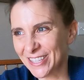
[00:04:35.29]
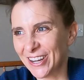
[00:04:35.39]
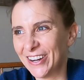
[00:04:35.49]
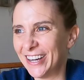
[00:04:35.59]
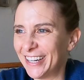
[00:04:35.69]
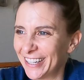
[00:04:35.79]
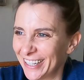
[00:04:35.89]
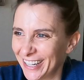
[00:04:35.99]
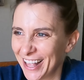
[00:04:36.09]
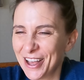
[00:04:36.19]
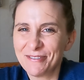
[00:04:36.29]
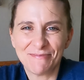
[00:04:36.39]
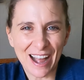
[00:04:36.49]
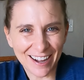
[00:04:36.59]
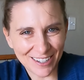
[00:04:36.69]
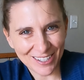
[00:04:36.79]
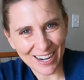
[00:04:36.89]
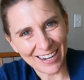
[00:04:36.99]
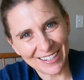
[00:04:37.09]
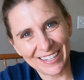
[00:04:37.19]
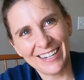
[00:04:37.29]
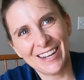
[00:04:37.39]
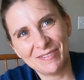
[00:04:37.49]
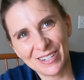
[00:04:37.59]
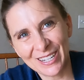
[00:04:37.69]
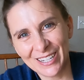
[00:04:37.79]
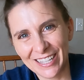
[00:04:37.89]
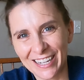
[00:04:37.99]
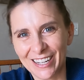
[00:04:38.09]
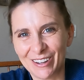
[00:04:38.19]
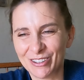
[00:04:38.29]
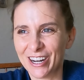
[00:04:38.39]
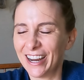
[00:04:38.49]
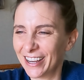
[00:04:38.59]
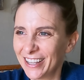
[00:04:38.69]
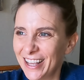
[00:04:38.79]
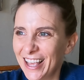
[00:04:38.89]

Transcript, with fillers: So back on track, right? I'm very good at getting off track.